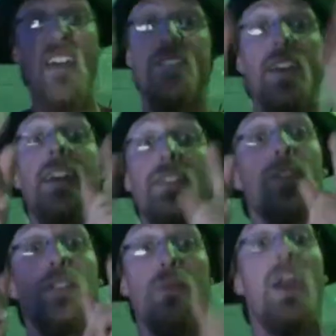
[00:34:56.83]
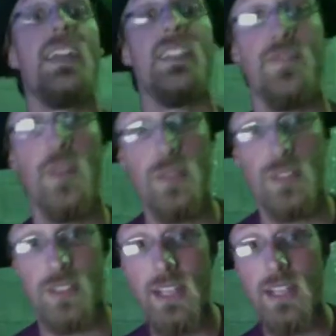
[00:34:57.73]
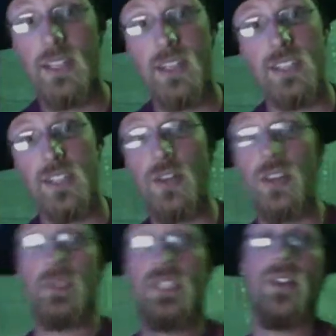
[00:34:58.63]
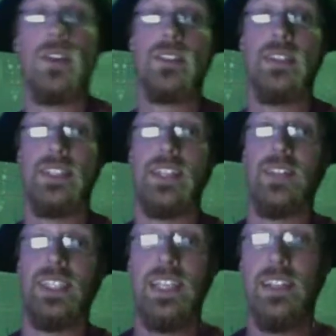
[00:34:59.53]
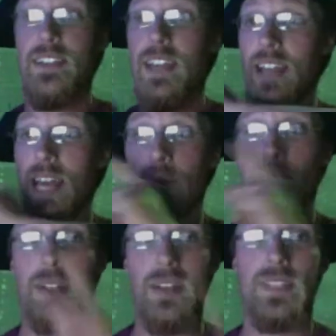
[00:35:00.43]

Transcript: Fill out those brackets, folks, because the tournament starts on the 17th, and we would love to